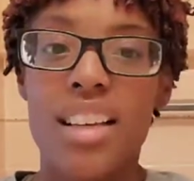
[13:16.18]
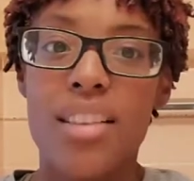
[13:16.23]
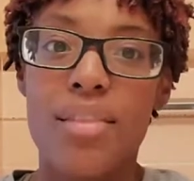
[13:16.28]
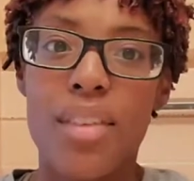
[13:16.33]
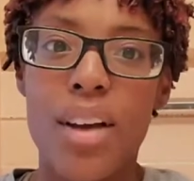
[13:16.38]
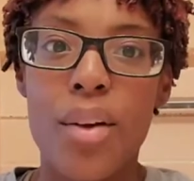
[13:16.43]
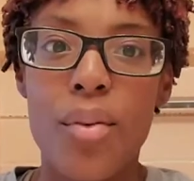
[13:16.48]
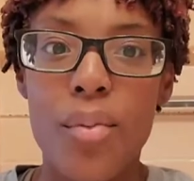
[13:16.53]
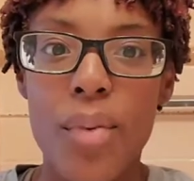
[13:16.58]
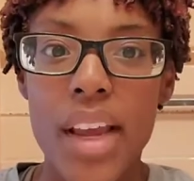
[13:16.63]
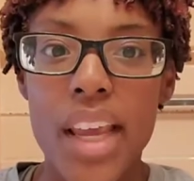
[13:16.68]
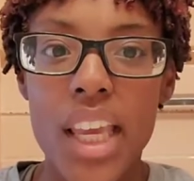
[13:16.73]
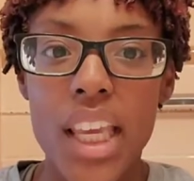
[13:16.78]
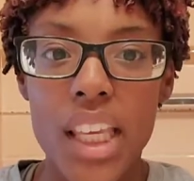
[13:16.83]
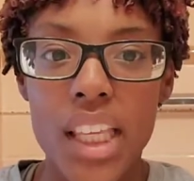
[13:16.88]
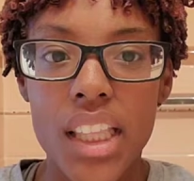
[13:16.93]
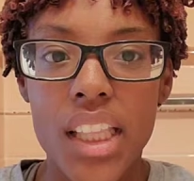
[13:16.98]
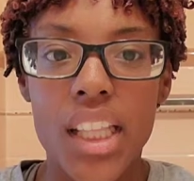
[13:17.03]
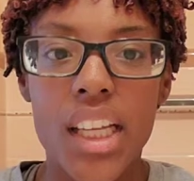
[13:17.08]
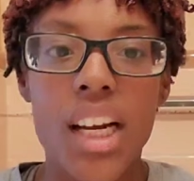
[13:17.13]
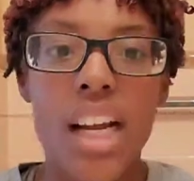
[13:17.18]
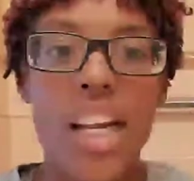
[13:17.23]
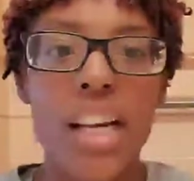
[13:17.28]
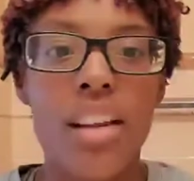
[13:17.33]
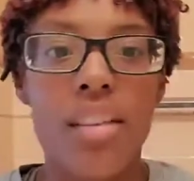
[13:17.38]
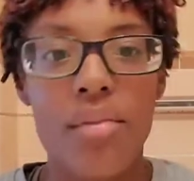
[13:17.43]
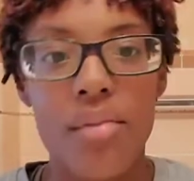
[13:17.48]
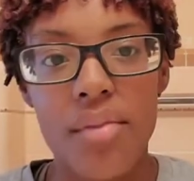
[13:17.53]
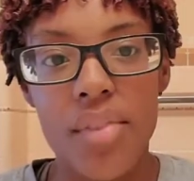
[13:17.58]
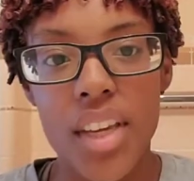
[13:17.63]
if I wait then I
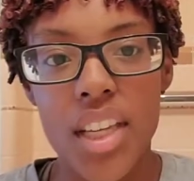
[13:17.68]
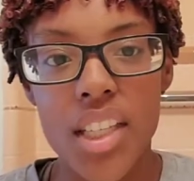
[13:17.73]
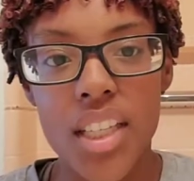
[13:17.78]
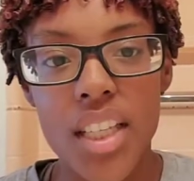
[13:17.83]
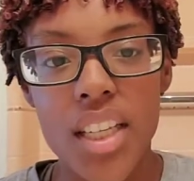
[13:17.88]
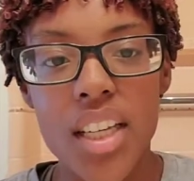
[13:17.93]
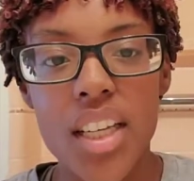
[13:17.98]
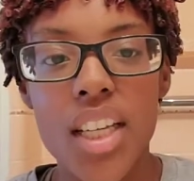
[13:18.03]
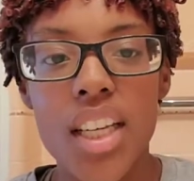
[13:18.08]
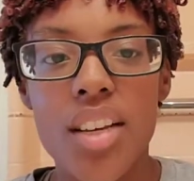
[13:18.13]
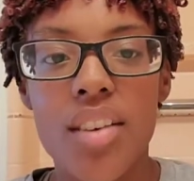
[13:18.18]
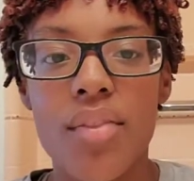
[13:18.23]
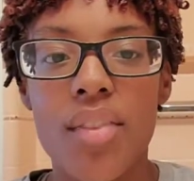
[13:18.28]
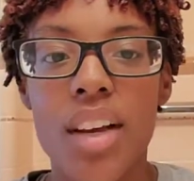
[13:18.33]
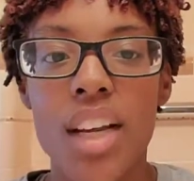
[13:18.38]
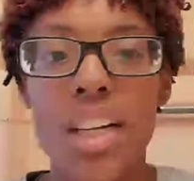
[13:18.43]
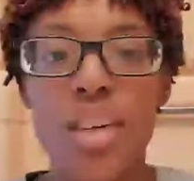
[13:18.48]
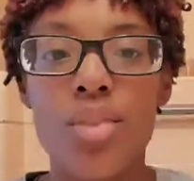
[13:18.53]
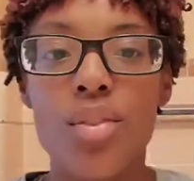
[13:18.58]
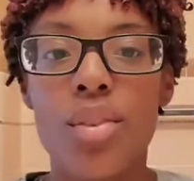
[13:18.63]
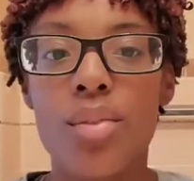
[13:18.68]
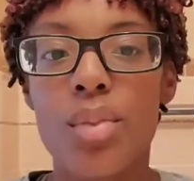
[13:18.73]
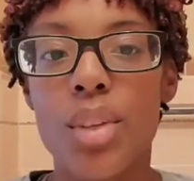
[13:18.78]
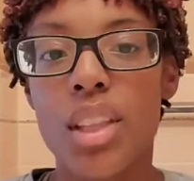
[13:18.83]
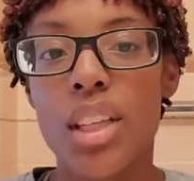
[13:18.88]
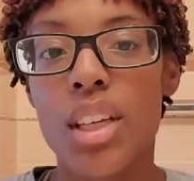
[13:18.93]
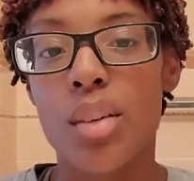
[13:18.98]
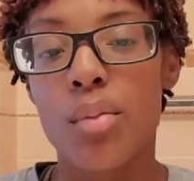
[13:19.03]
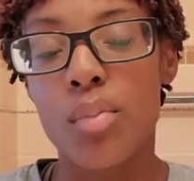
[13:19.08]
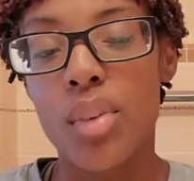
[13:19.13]
can fix it. If I do it
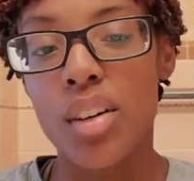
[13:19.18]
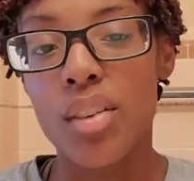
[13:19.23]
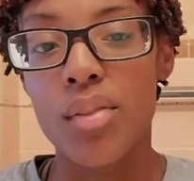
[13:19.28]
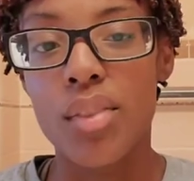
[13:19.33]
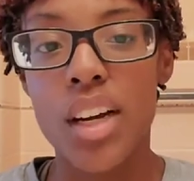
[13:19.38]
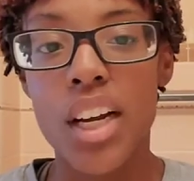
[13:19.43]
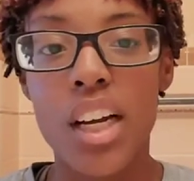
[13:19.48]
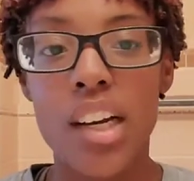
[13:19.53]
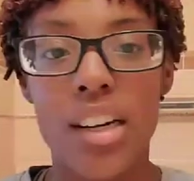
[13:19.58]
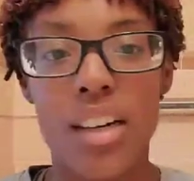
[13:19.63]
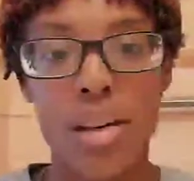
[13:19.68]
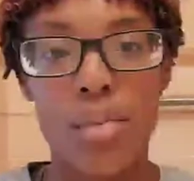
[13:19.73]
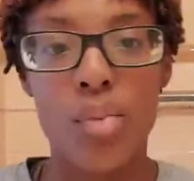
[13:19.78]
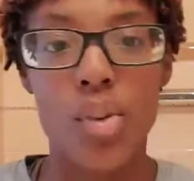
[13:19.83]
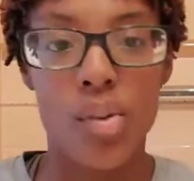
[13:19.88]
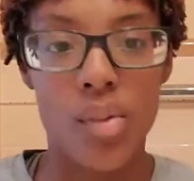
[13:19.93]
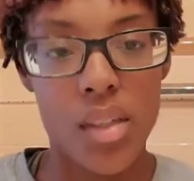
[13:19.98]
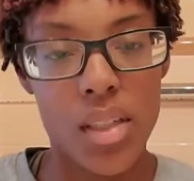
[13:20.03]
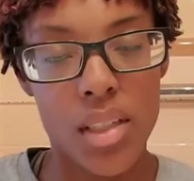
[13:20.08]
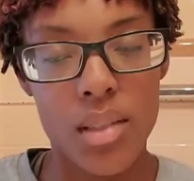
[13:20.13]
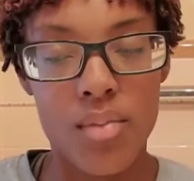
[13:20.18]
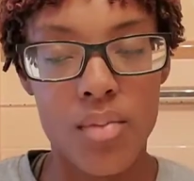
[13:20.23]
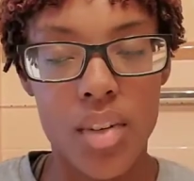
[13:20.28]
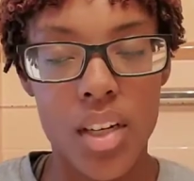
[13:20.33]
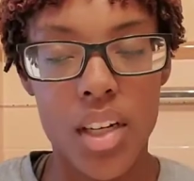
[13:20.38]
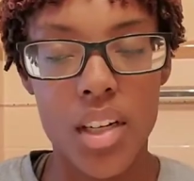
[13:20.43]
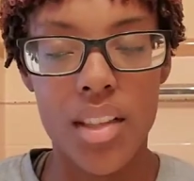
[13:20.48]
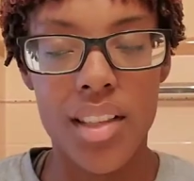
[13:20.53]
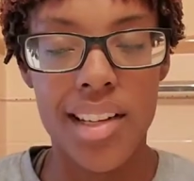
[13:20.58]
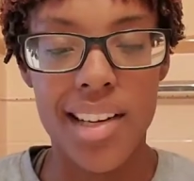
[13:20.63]
with a humidifier and I'm going
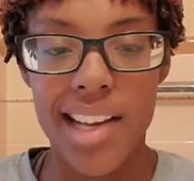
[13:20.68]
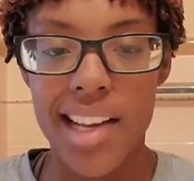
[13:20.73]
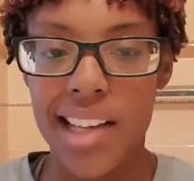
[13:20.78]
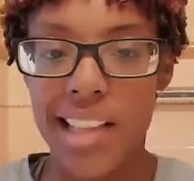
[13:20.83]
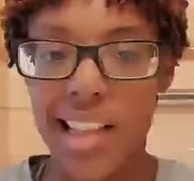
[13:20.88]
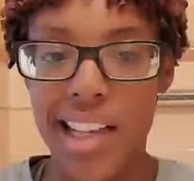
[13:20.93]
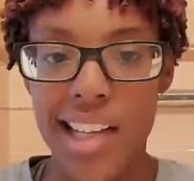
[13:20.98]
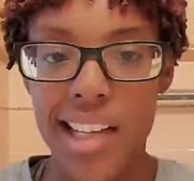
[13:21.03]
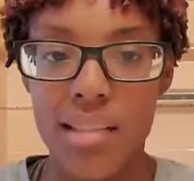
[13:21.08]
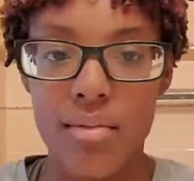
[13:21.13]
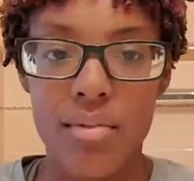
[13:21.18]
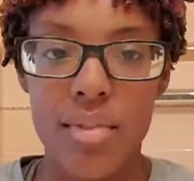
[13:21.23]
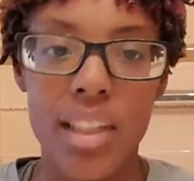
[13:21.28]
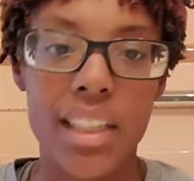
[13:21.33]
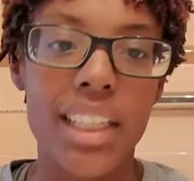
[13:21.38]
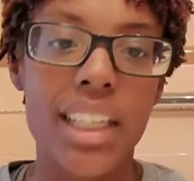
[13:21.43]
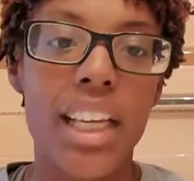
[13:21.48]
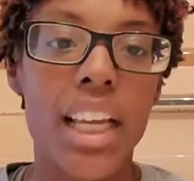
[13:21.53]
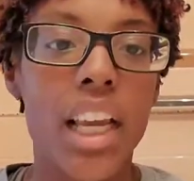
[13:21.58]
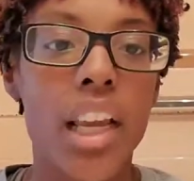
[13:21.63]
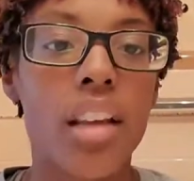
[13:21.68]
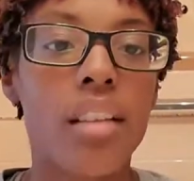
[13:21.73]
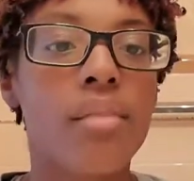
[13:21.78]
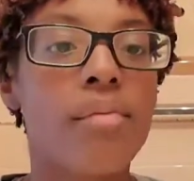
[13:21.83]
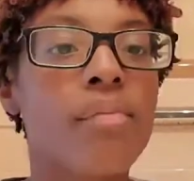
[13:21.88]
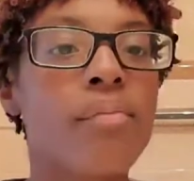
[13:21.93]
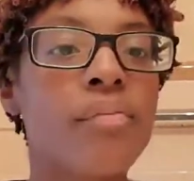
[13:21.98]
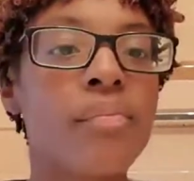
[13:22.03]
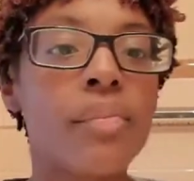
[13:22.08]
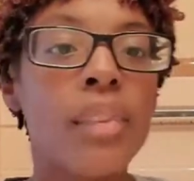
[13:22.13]
somewhere, then I like really can't.